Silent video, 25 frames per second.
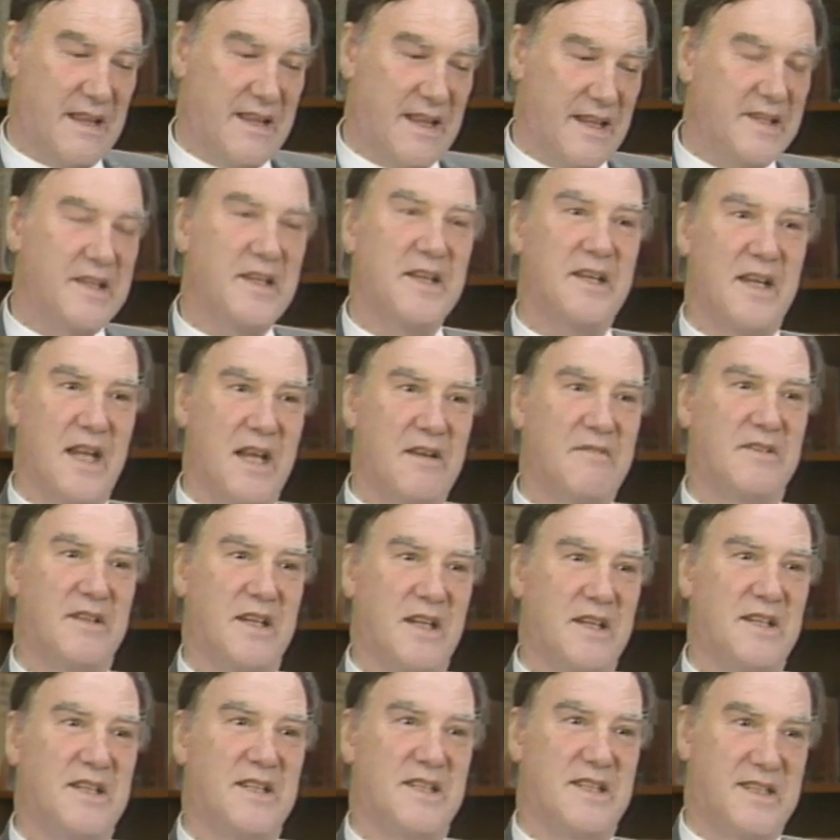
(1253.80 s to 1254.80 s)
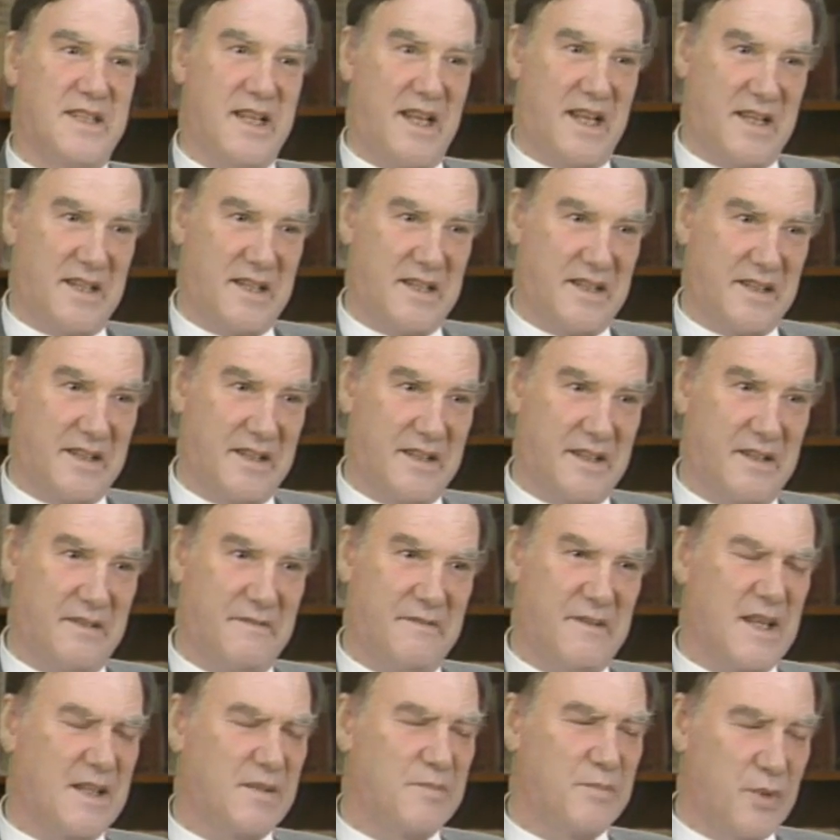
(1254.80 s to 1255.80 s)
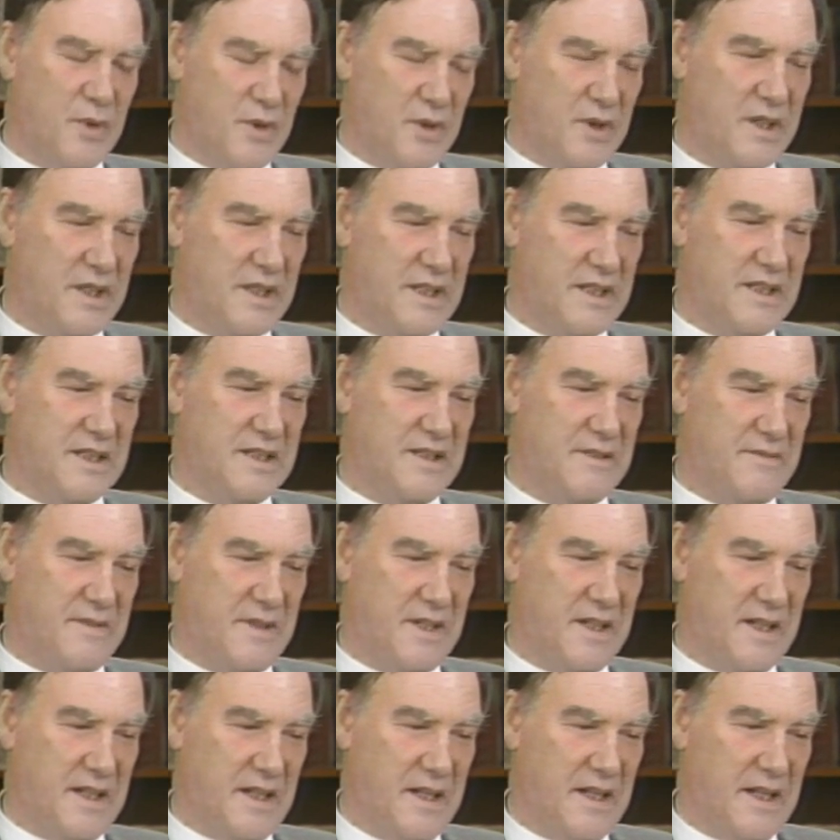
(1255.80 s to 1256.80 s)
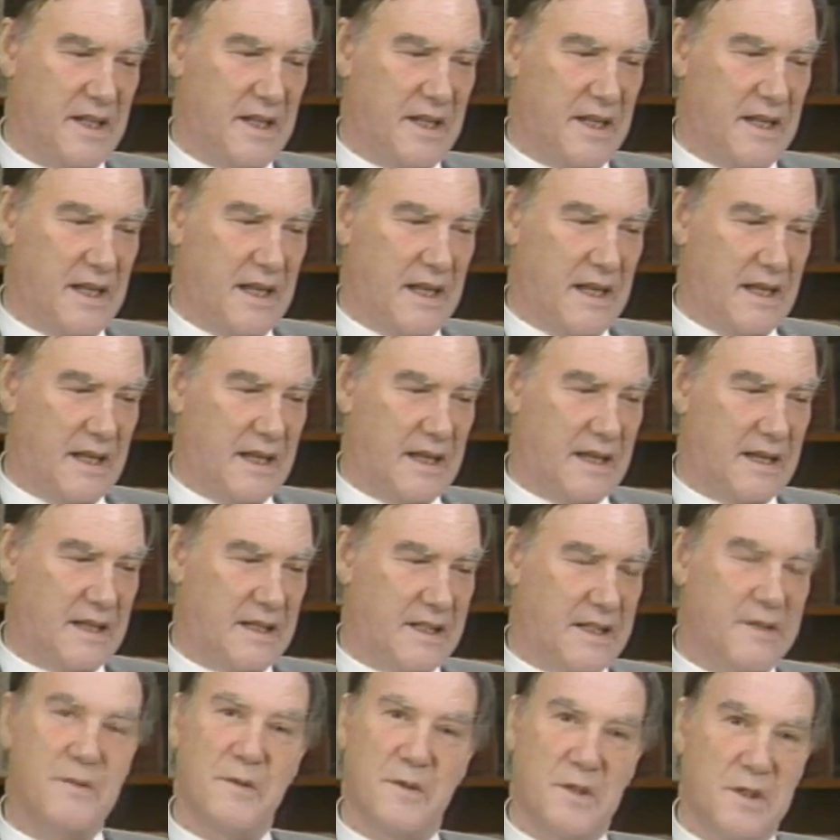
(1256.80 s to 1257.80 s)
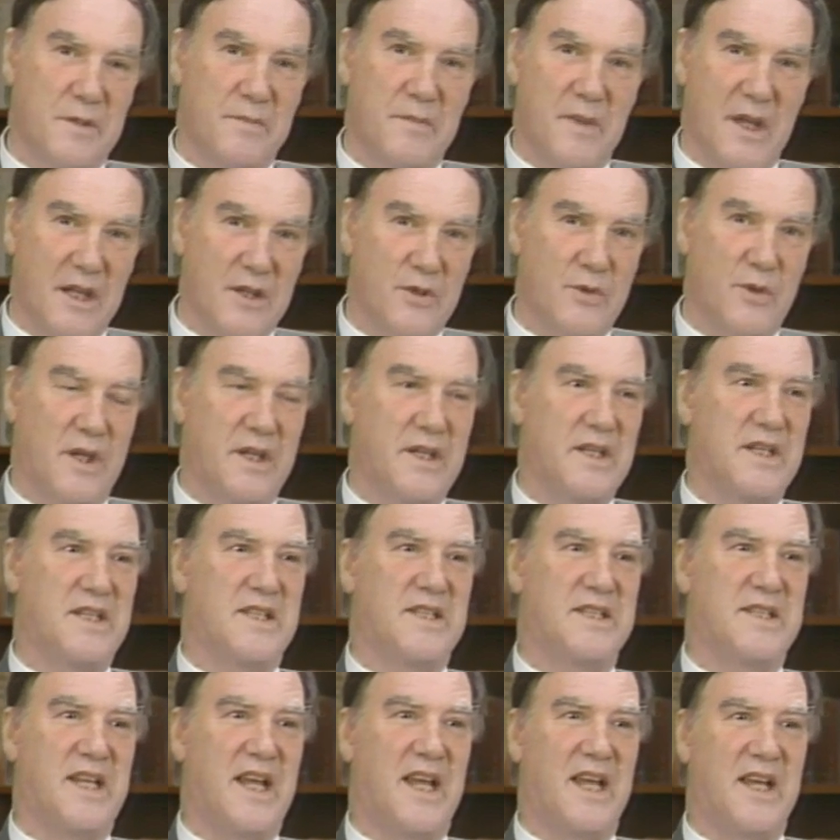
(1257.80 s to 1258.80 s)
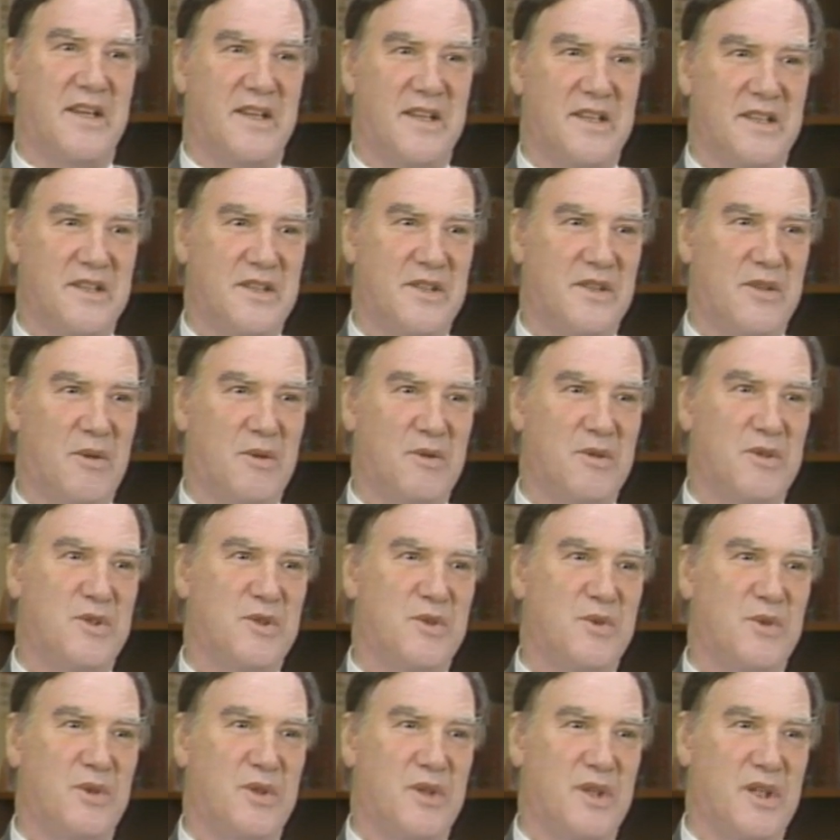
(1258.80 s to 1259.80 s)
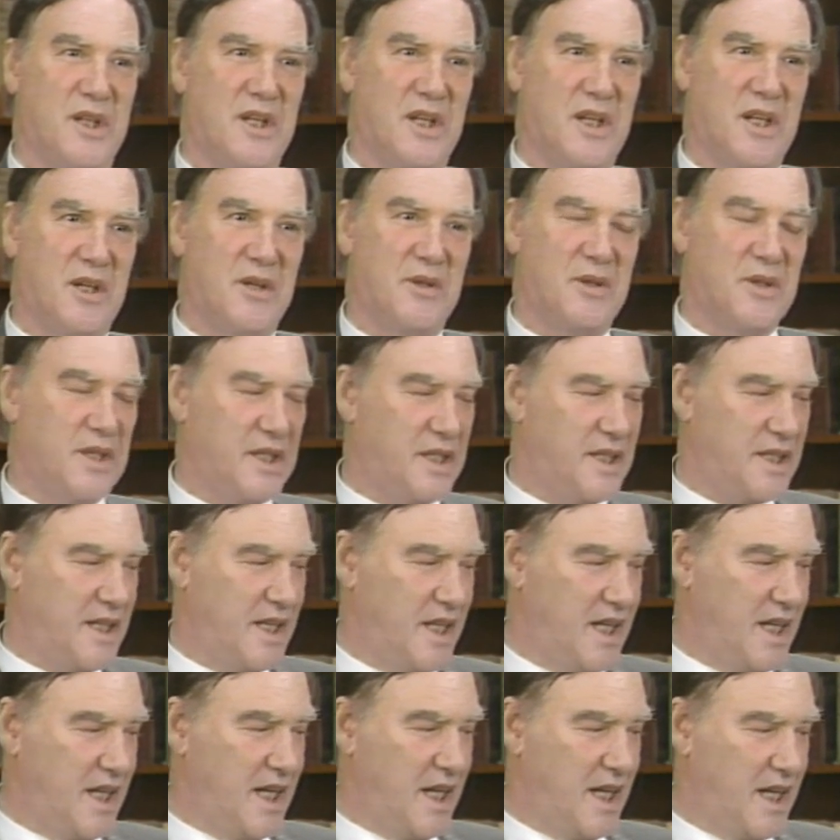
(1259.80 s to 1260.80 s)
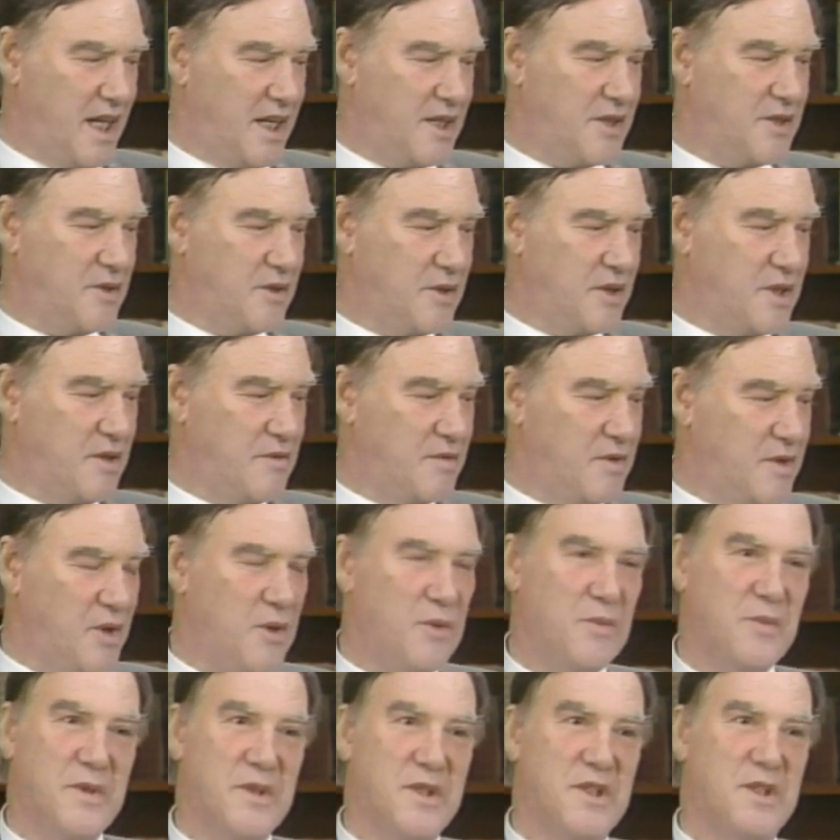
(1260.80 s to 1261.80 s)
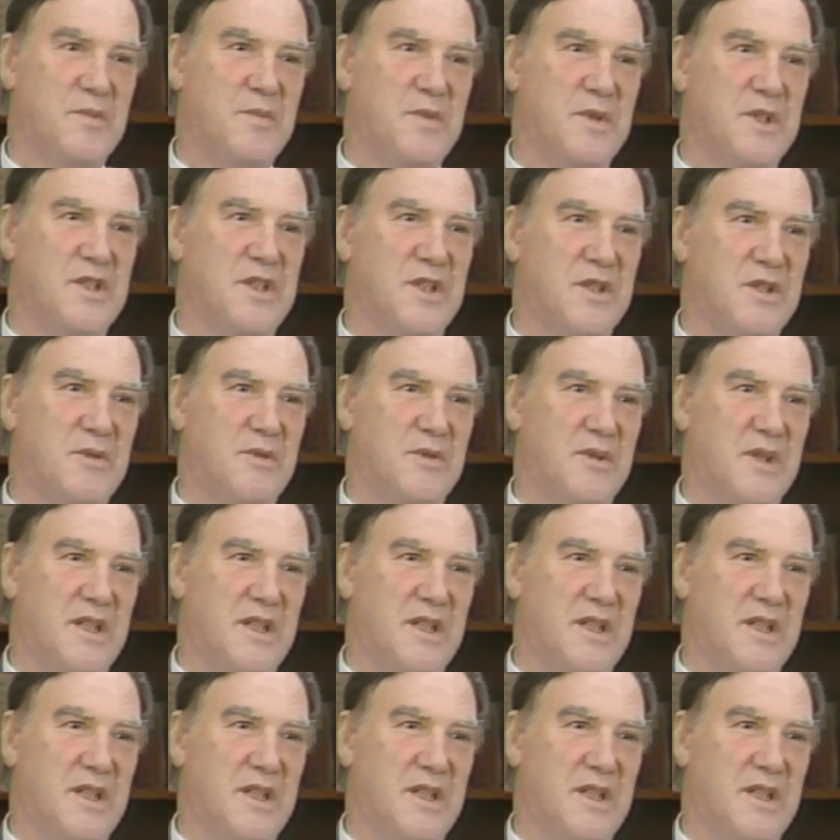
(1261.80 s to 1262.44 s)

They didn't have an understanding. In fact, Bohr is a very uh, difficult man to understand. There's an old story how he had to give the opening speech at the